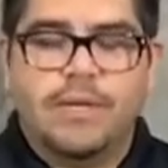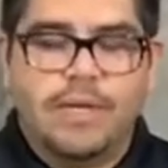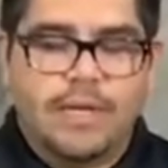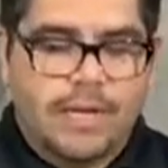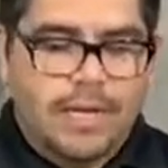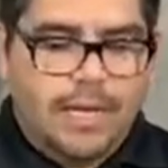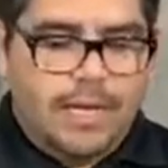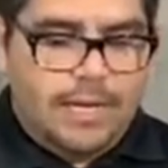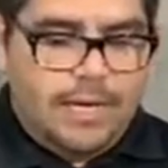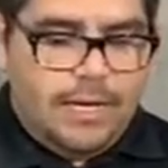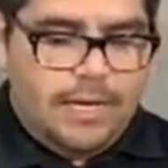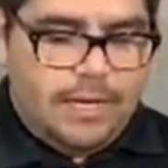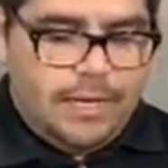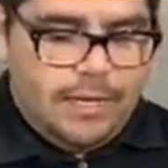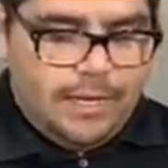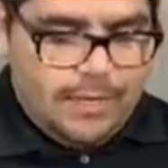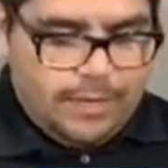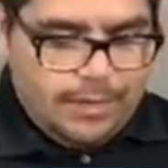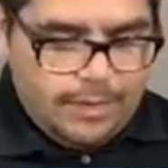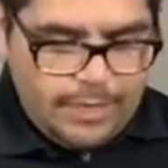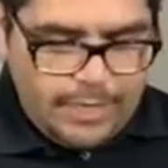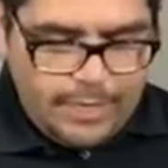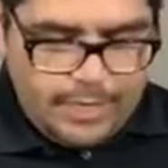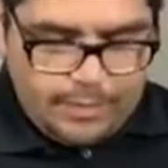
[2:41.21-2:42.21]
And,
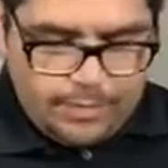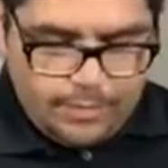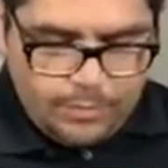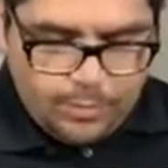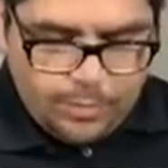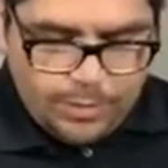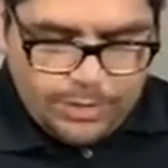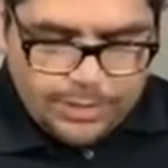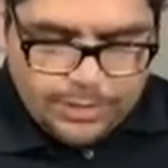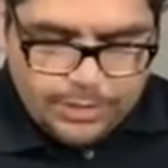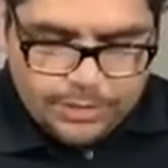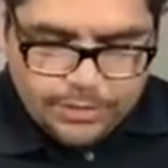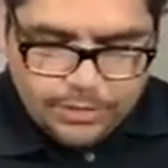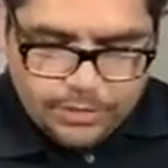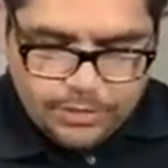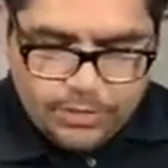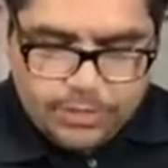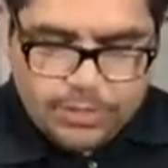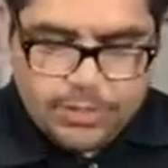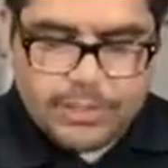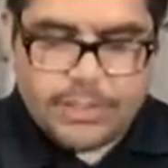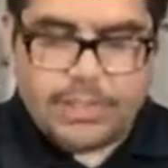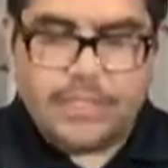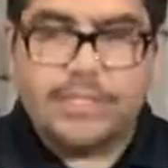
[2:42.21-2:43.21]
uh, and we can
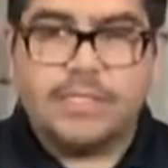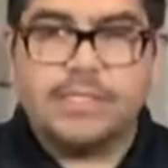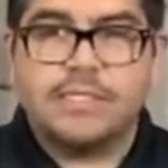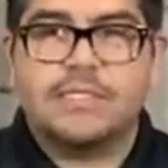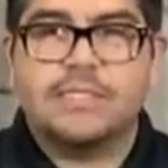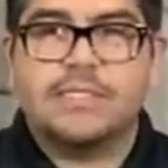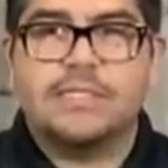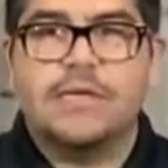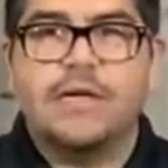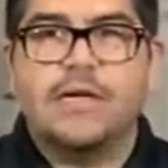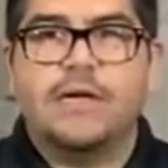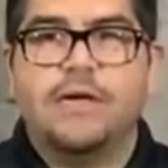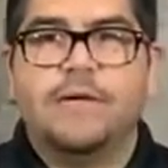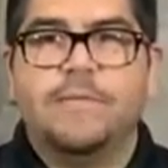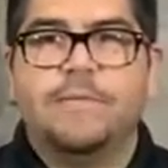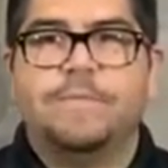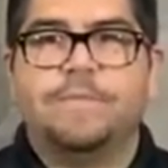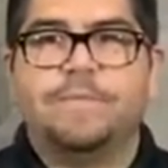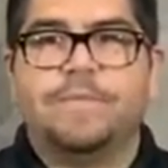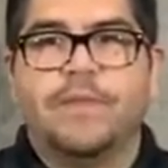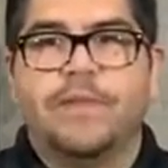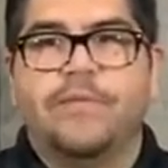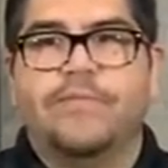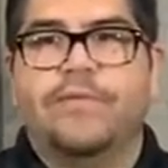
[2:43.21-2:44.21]
learn this
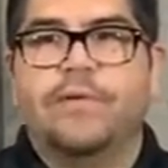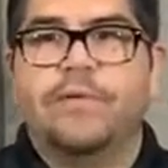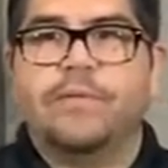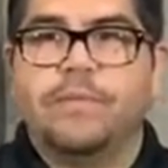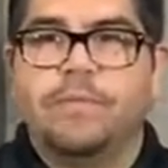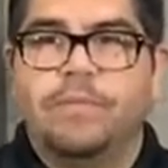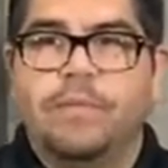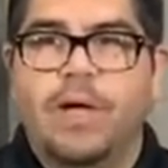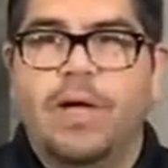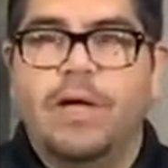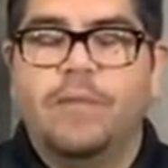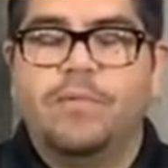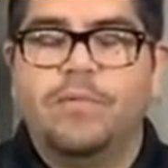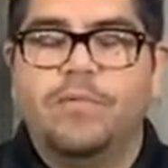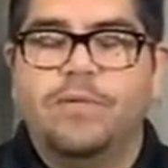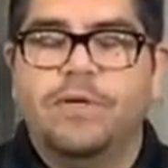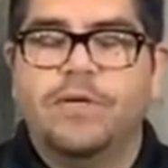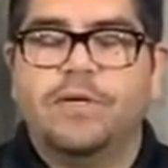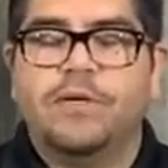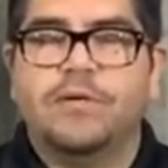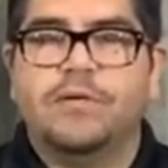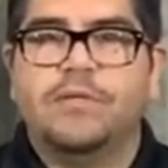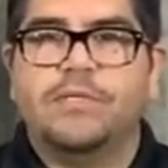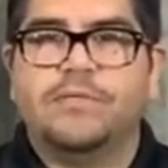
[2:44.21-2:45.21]
um, from the Bible, we
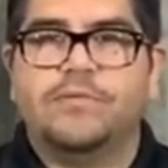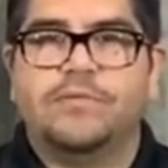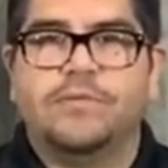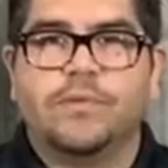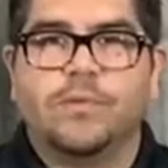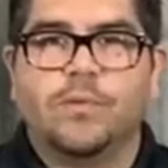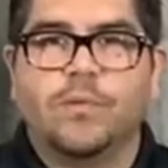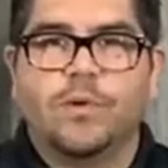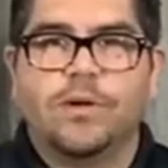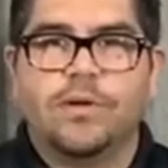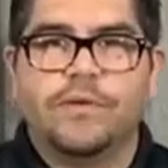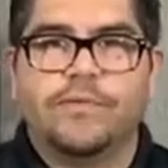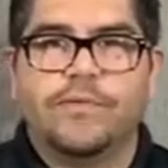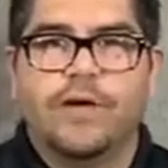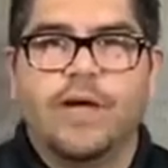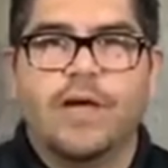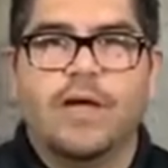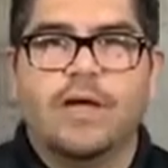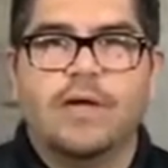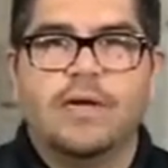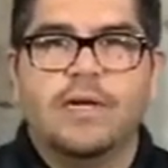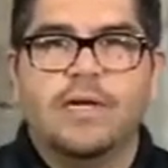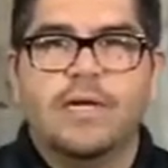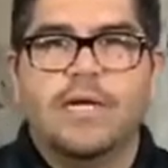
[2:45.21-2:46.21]
can learn this from the Word of
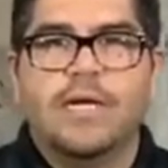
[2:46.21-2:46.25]
God.